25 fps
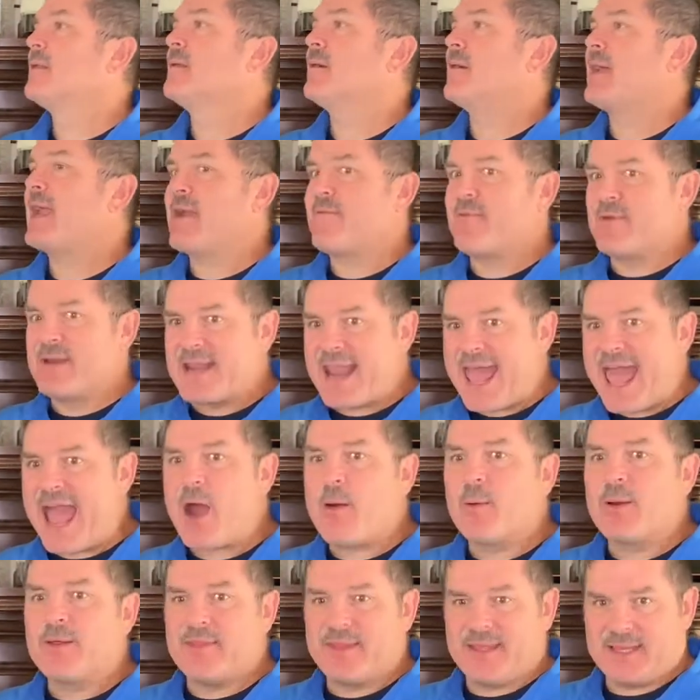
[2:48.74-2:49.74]
every now
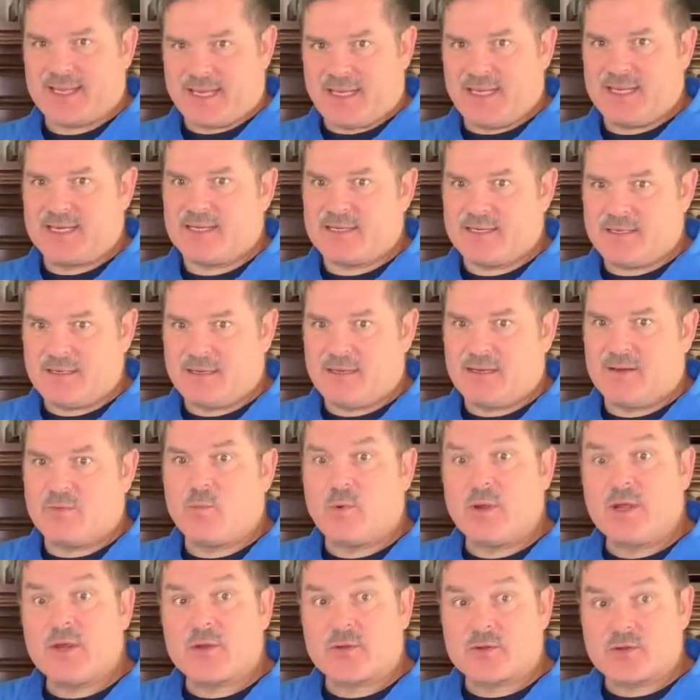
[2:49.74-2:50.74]
and then get it done.
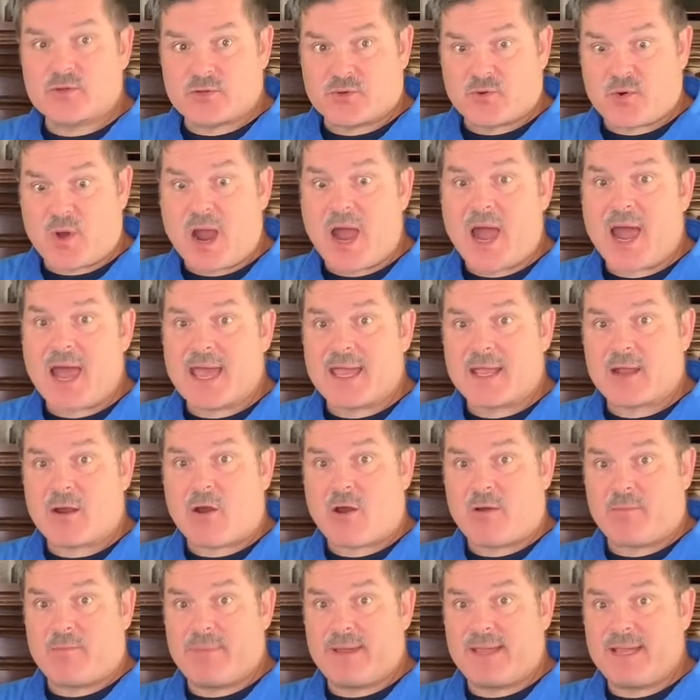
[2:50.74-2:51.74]
We are trying our
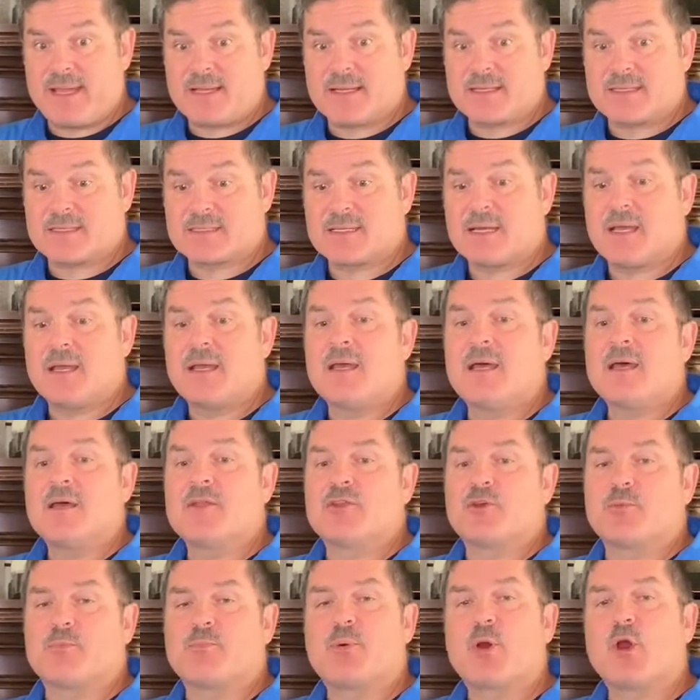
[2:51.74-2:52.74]
best to
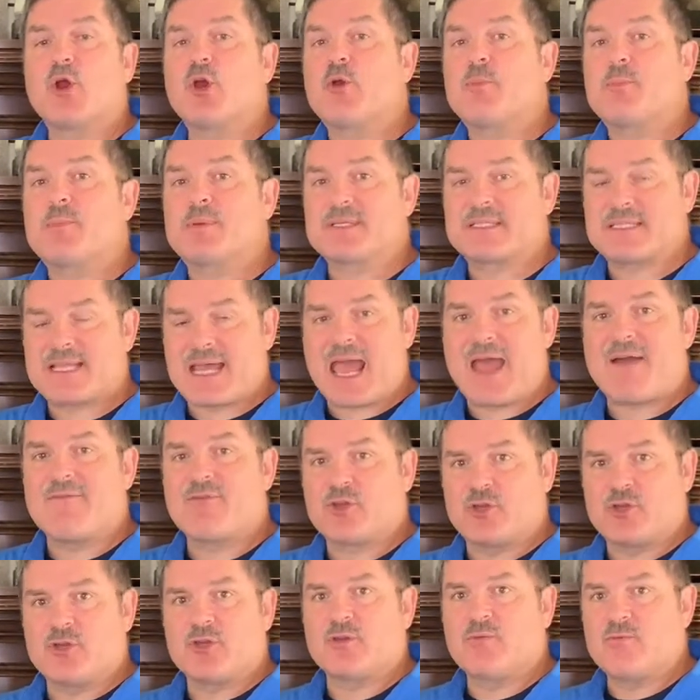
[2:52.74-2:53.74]
purpose to have a
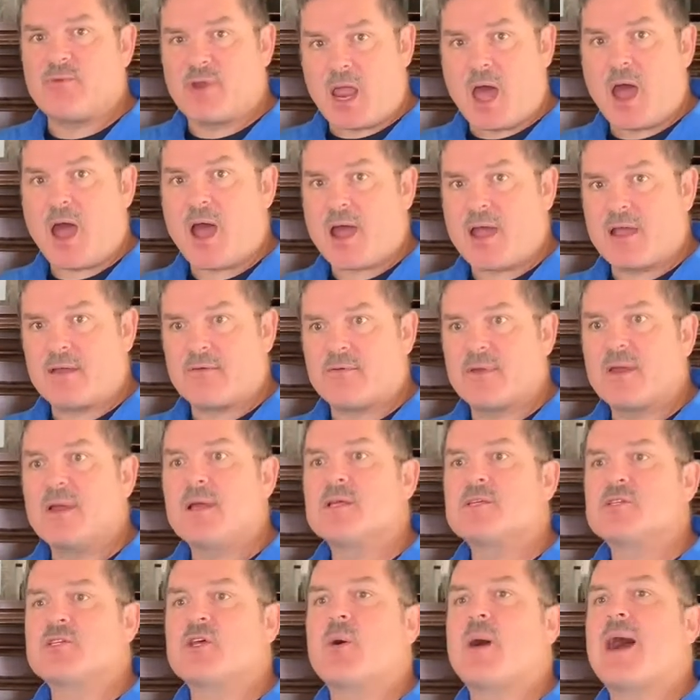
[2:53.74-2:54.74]
good life.
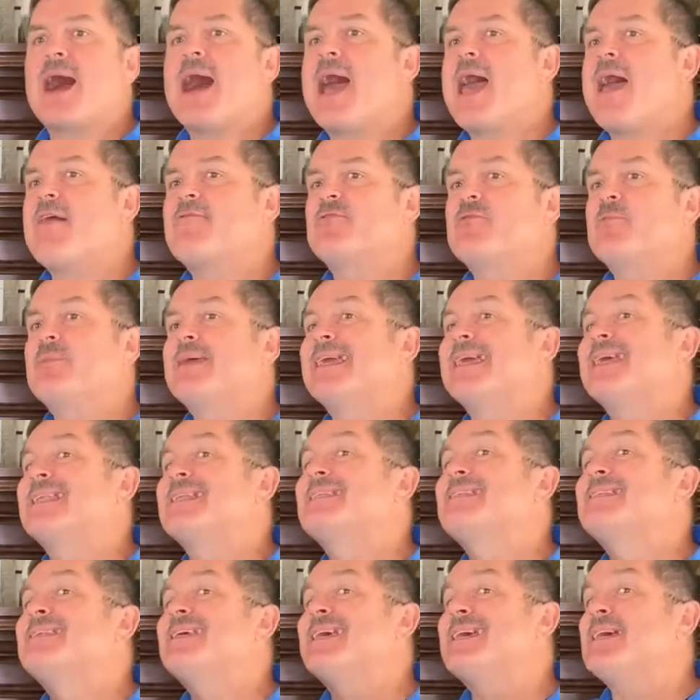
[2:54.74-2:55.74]
So I have to be
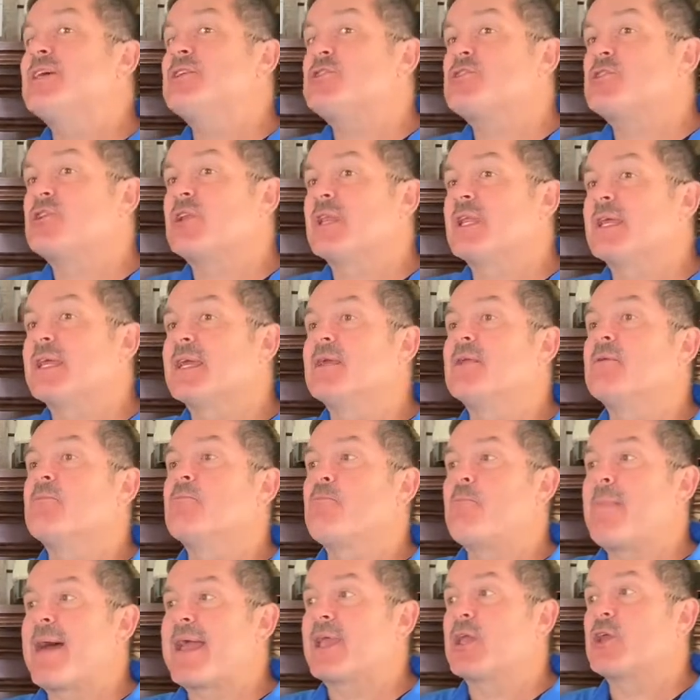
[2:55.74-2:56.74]
intentionally
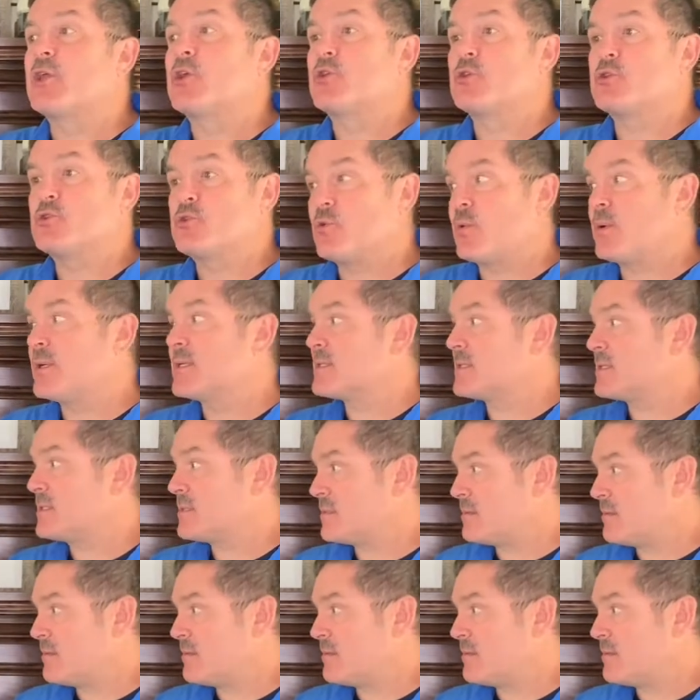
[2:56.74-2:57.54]
making good choices.